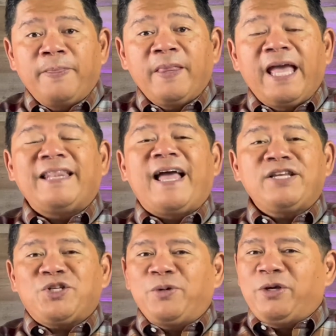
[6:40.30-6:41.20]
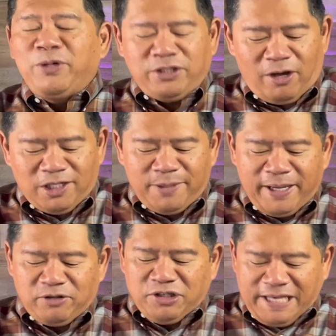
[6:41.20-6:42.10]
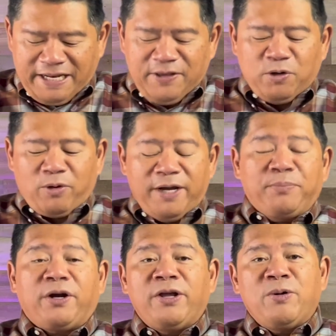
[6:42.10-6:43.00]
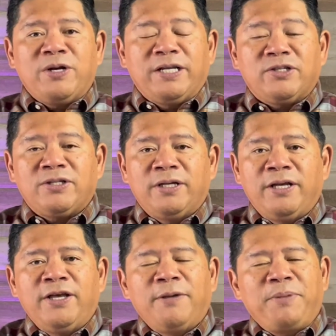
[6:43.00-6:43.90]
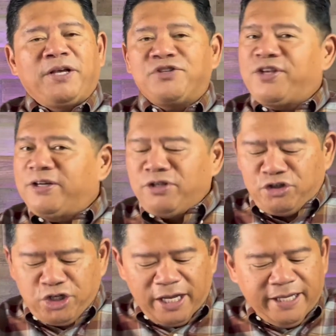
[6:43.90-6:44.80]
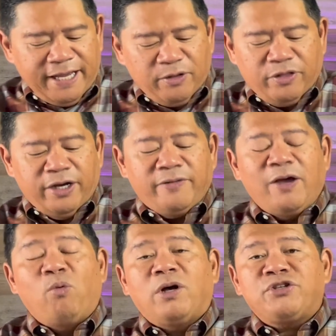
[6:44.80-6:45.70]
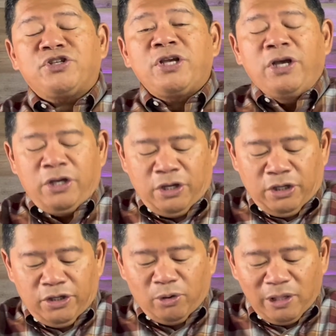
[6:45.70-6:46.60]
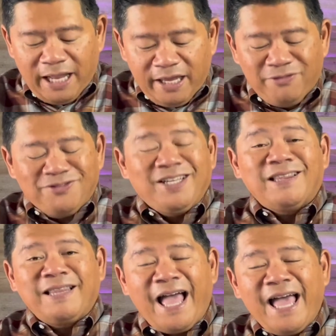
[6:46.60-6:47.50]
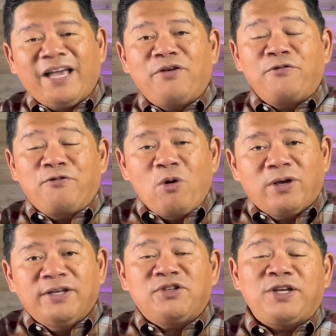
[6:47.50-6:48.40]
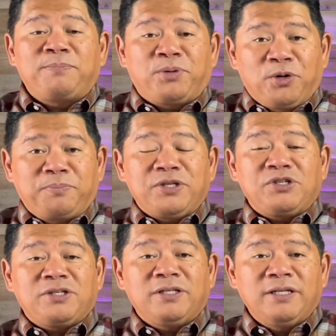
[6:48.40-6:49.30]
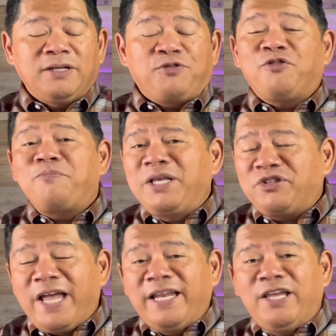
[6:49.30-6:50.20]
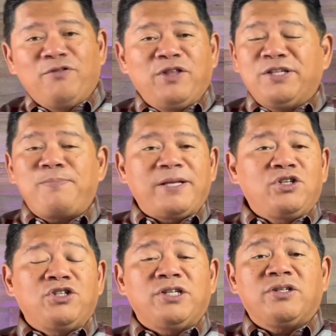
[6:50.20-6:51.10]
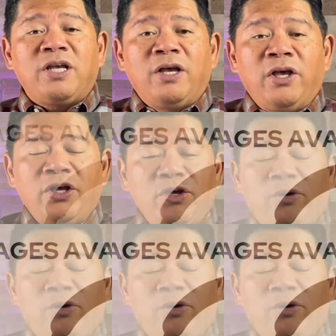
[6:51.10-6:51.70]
And last week we talked about setting the right priorities, because there's a giant out there that wants your life to lack focus and purpose. If you've missed any of these messages, you